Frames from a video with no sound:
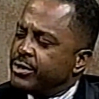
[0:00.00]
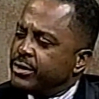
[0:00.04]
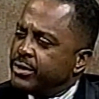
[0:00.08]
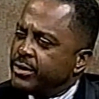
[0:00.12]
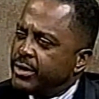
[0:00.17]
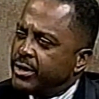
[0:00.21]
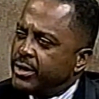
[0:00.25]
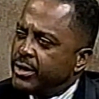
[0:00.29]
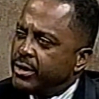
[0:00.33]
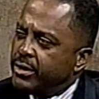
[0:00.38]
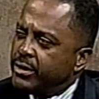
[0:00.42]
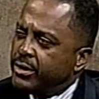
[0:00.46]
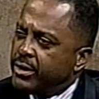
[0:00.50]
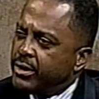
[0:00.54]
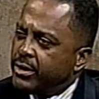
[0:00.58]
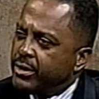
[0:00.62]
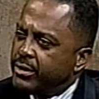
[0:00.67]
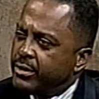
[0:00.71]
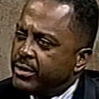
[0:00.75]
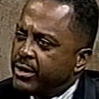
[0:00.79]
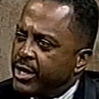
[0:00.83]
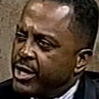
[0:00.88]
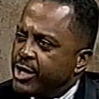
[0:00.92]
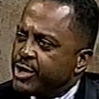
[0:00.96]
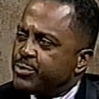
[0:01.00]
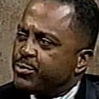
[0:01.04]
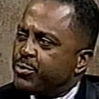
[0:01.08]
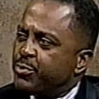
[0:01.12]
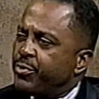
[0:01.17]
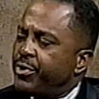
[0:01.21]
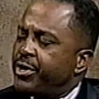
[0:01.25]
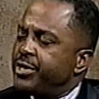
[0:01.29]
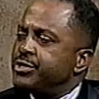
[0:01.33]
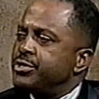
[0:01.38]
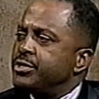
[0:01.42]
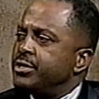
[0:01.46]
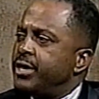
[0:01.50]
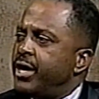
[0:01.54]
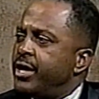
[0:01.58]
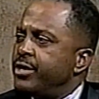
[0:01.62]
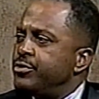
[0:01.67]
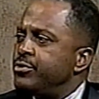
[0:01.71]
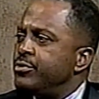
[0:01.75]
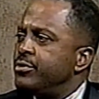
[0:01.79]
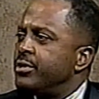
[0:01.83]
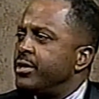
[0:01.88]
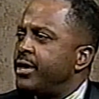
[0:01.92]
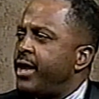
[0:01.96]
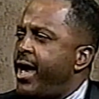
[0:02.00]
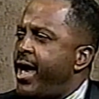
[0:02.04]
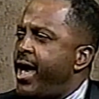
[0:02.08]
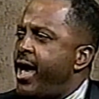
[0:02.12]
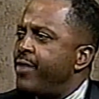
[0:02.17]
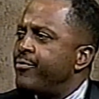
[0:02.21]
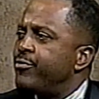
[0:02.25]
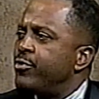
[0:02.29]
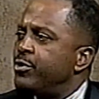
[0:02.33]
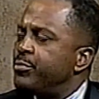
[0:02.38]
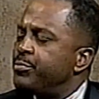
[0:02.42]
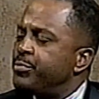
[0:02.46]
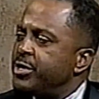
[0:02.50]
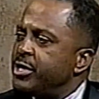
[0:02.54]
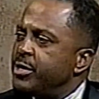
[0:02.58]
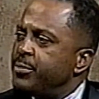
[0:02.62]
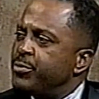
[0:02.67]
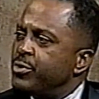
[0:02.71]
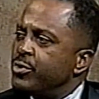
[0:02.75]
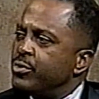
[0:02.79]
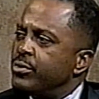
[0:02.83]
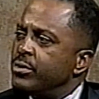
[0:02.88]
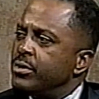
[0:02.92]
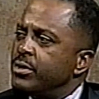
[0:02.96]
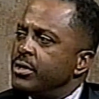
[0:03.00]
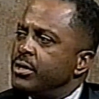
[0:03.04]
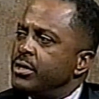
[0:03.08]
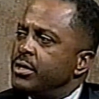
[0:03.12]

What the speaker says: the inspiration that you can have on people